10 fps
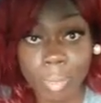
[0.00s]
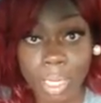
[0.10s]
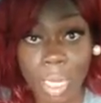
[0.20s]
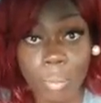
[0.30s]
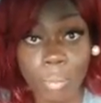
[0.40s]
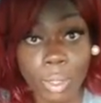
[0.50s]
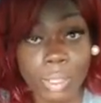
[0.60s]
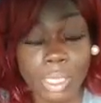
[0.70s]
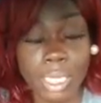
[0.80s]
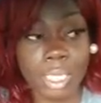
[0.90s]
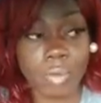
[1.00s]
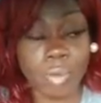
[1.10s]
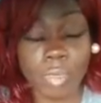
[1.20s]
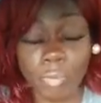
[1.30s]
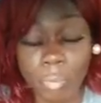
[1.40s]
And they will see his
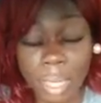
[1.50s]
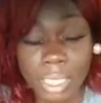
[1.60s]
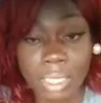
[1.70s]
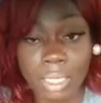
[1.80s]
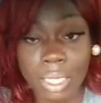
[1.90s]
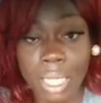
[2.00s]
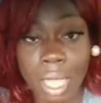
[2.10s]
transformation